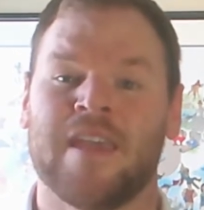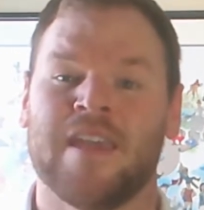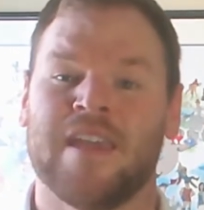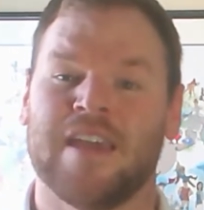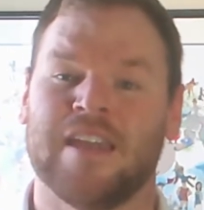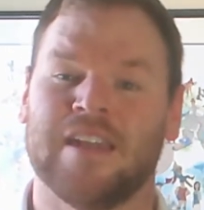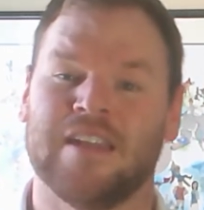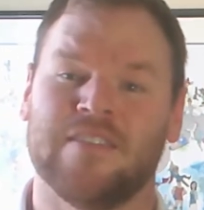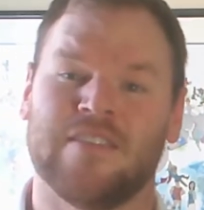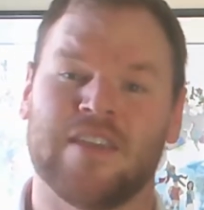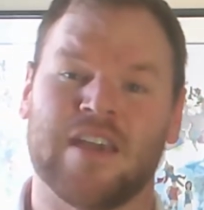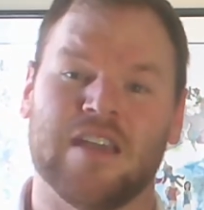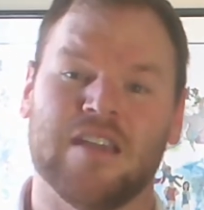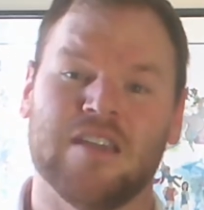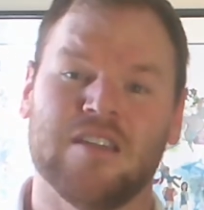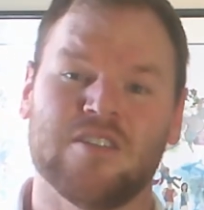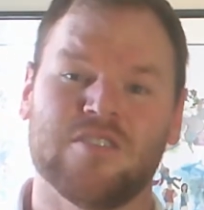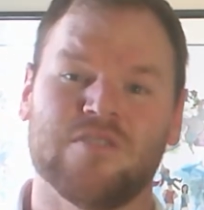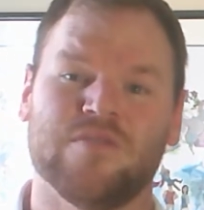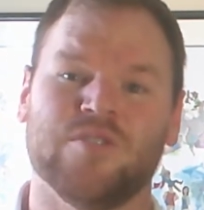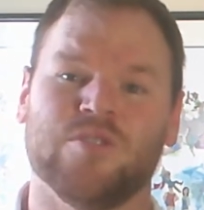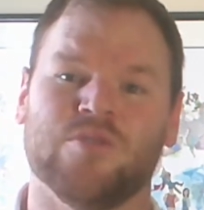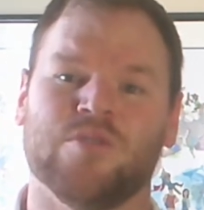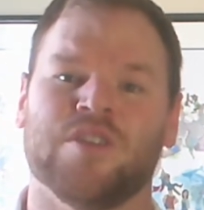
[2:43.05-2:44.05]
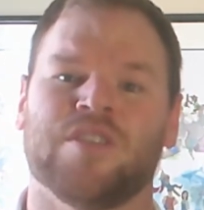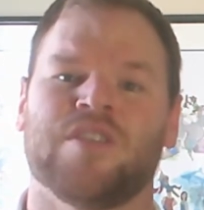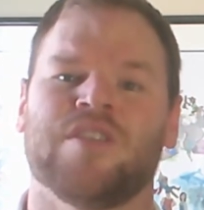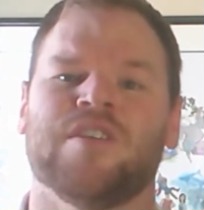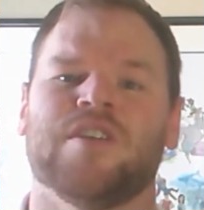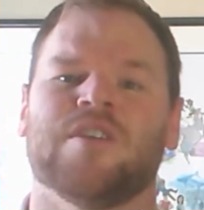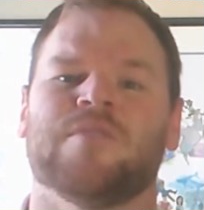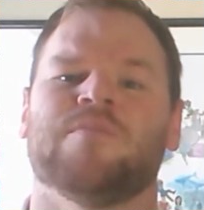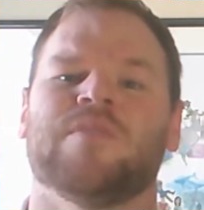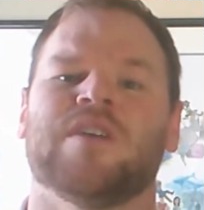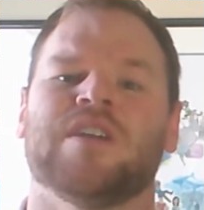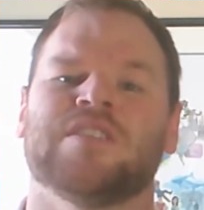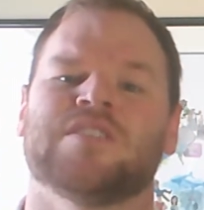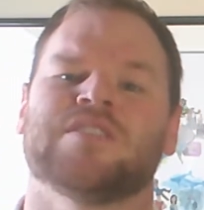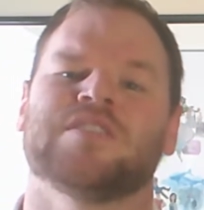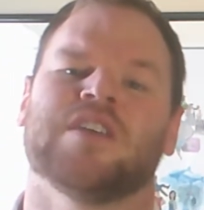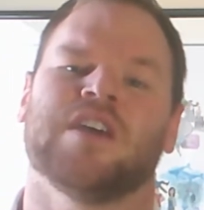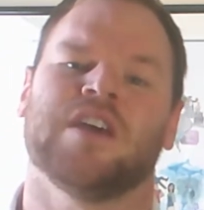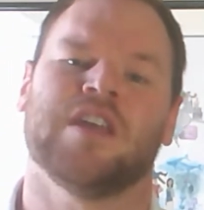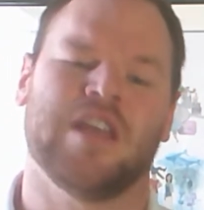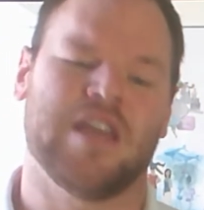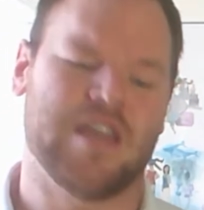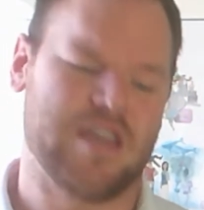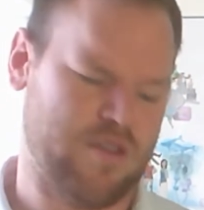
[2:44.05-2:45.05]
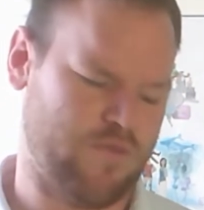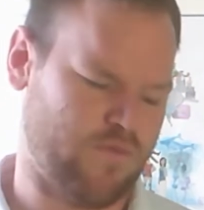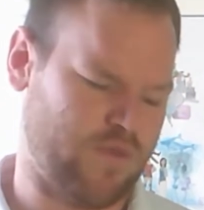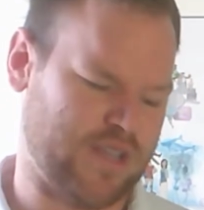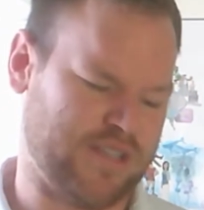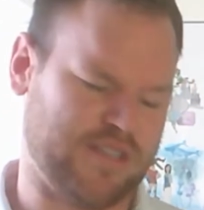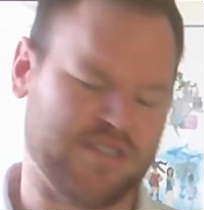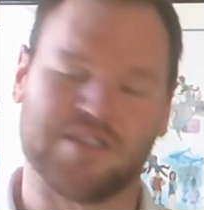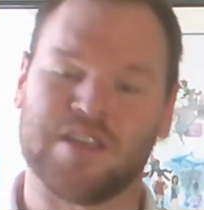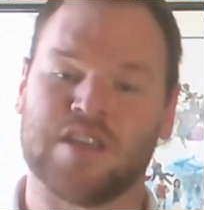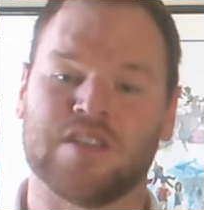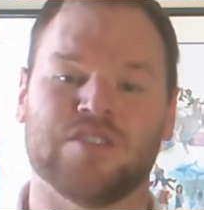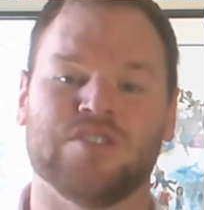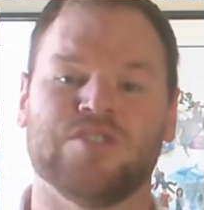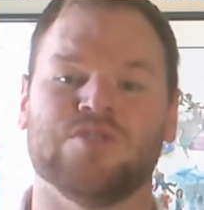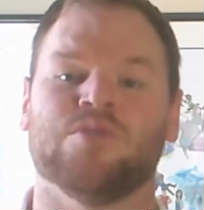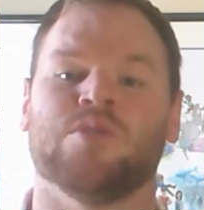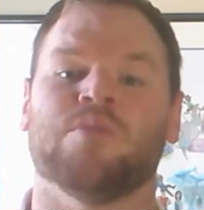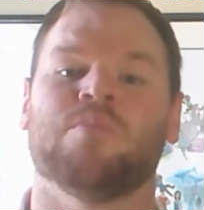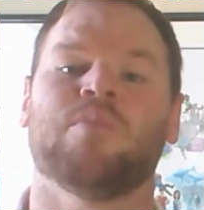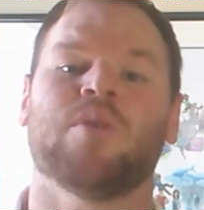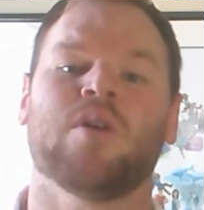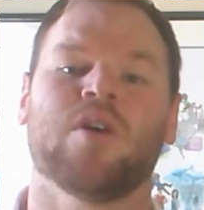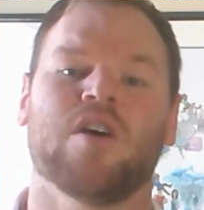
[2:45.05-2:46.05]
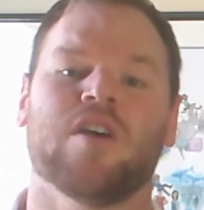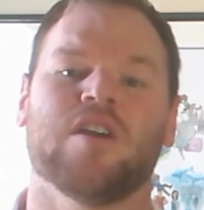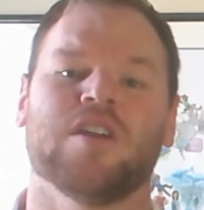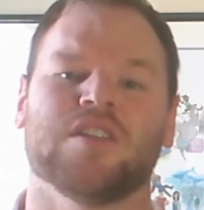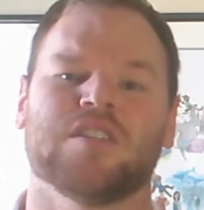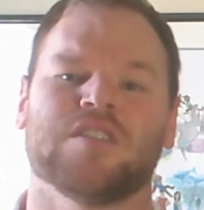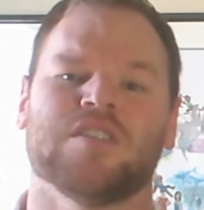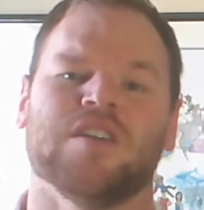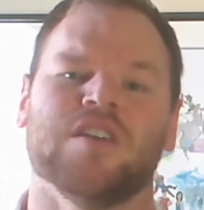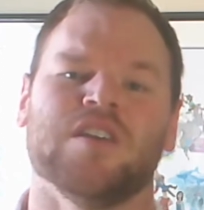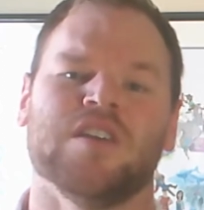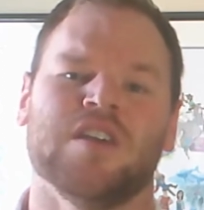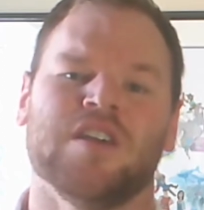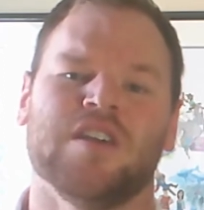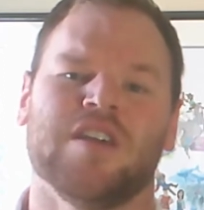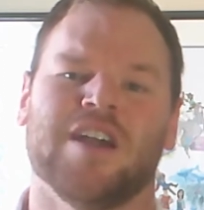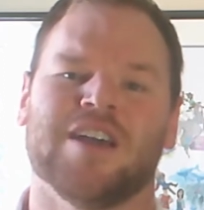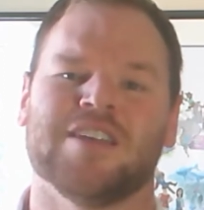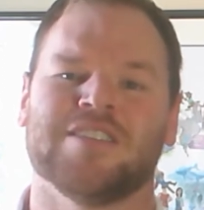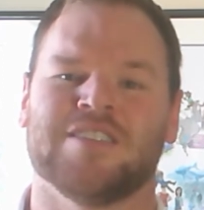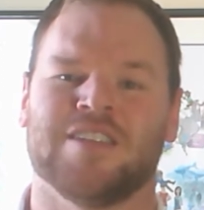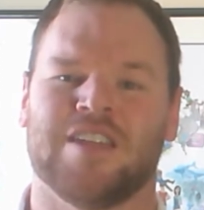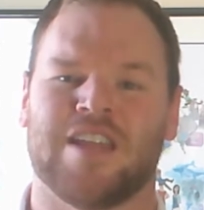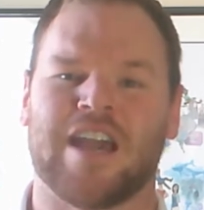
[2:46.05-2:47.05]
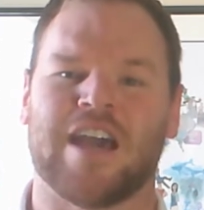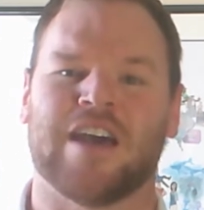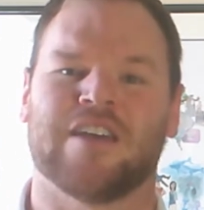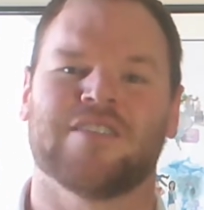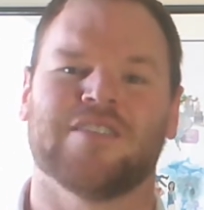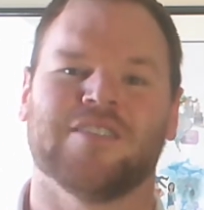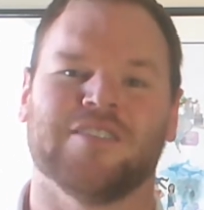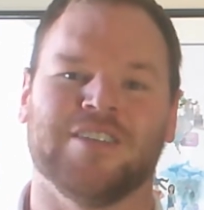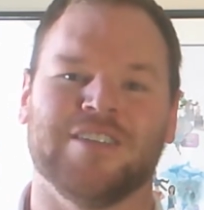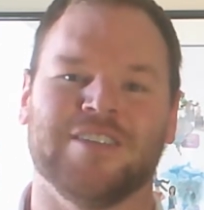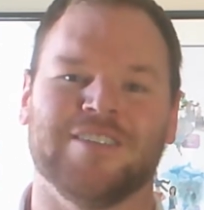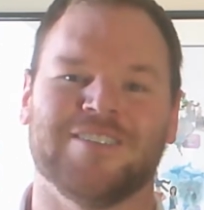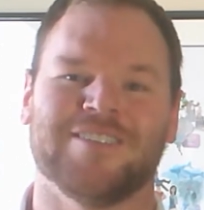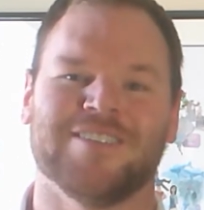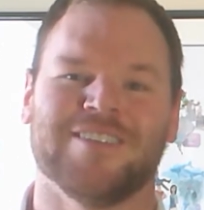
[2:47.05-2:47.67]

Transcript: and in that interview with him, they said, hey, what sets you apart as an athlete?